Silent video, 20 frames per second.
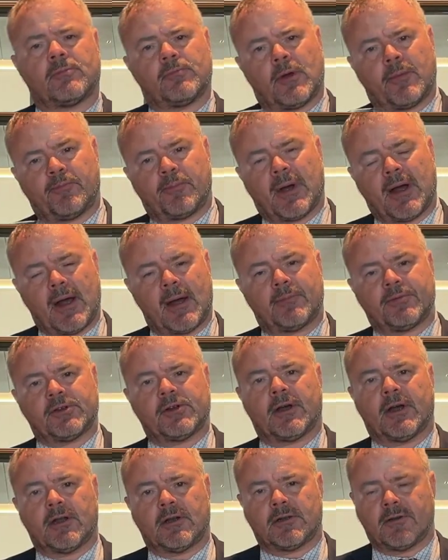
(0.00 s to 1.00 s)
but perhaps a
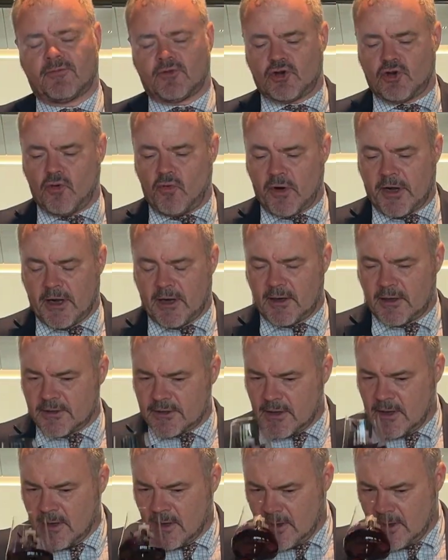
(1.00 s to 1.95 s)
hint of chalkiness